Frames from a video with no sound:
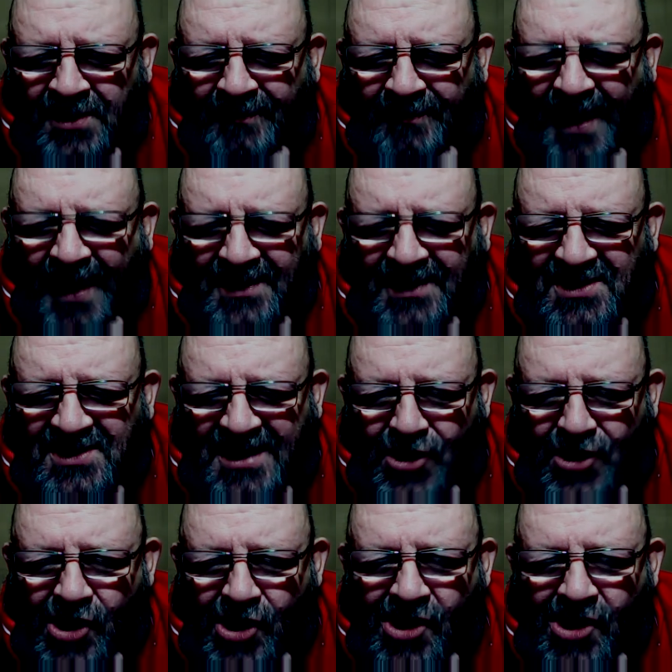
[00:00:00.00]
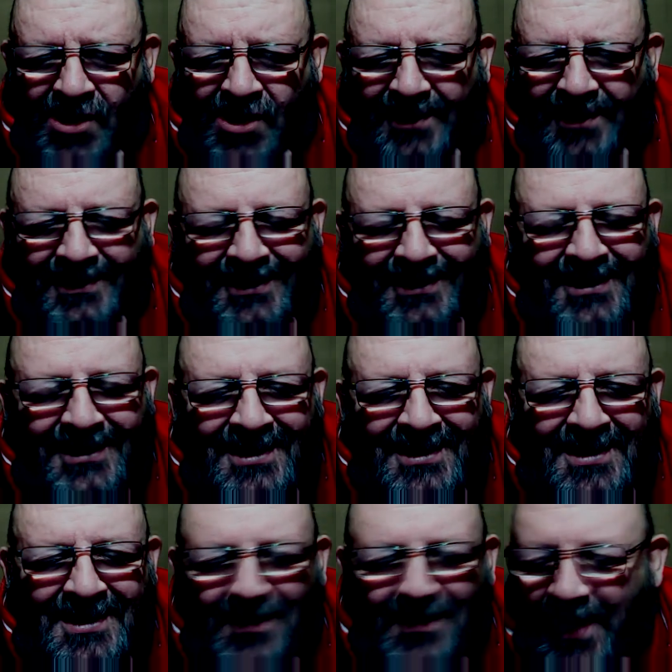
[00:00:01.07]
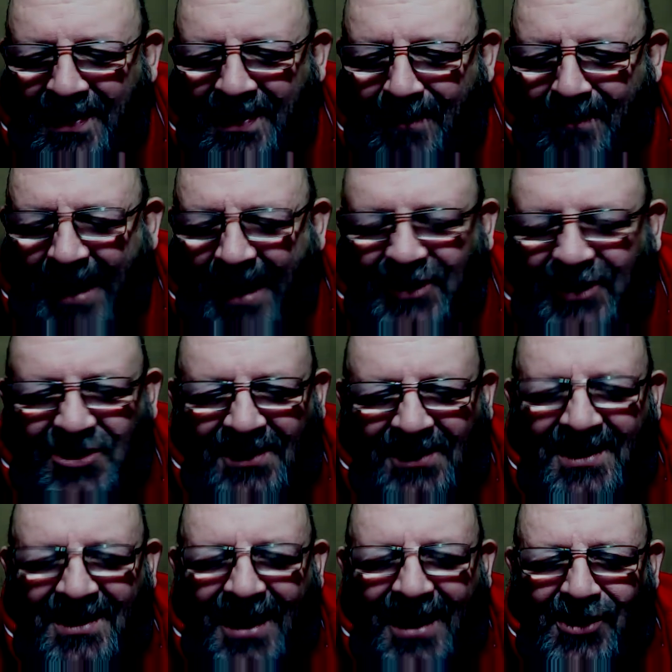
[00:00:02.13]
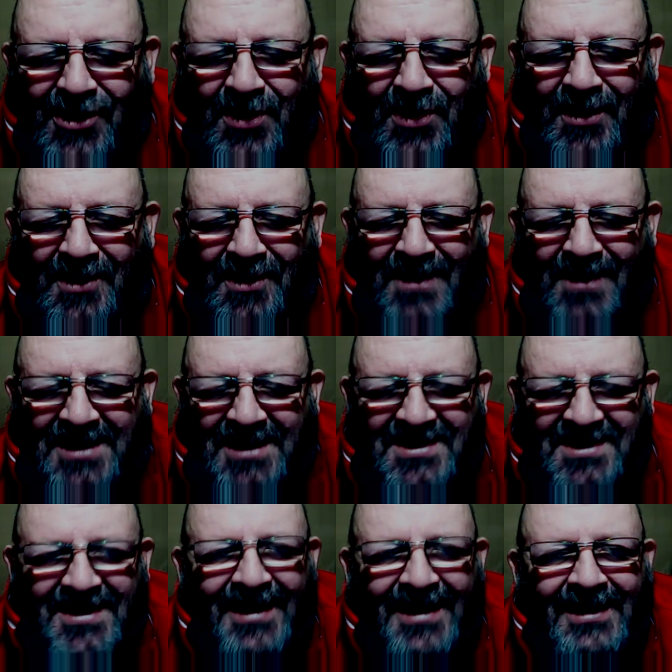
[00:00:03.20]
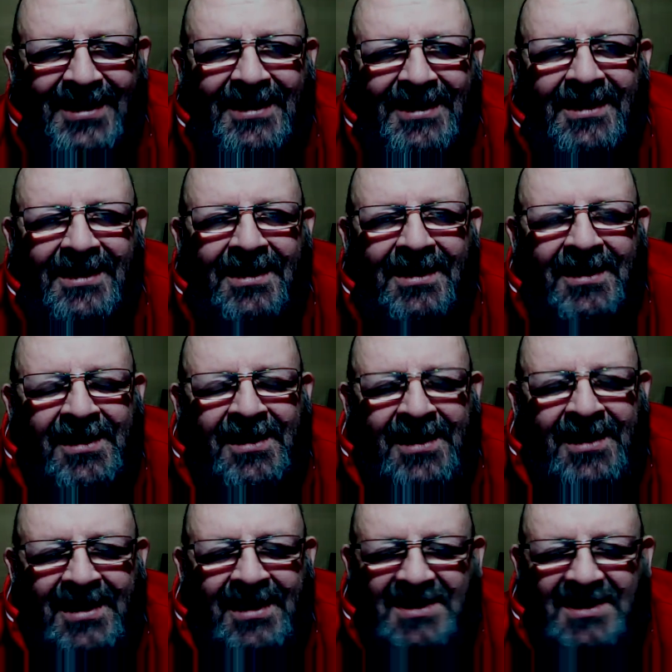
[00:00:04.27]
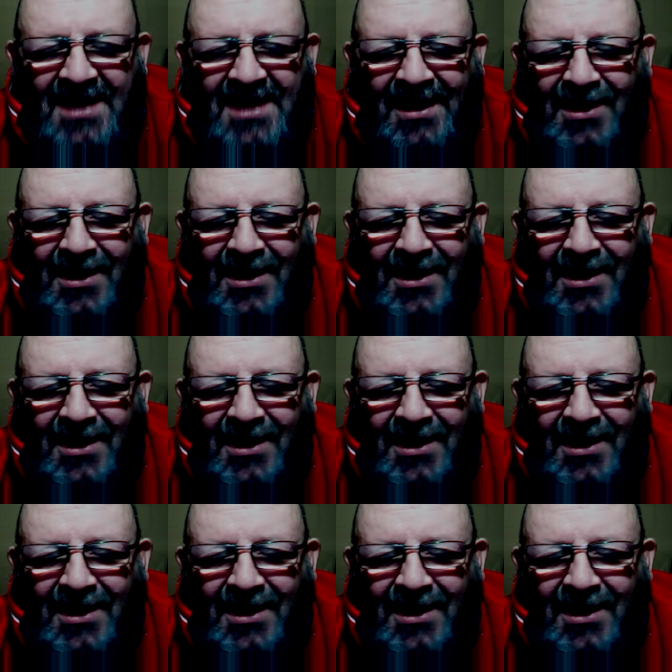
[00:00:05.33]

to fancy her. When they mentioned Agatha Christie, he said, I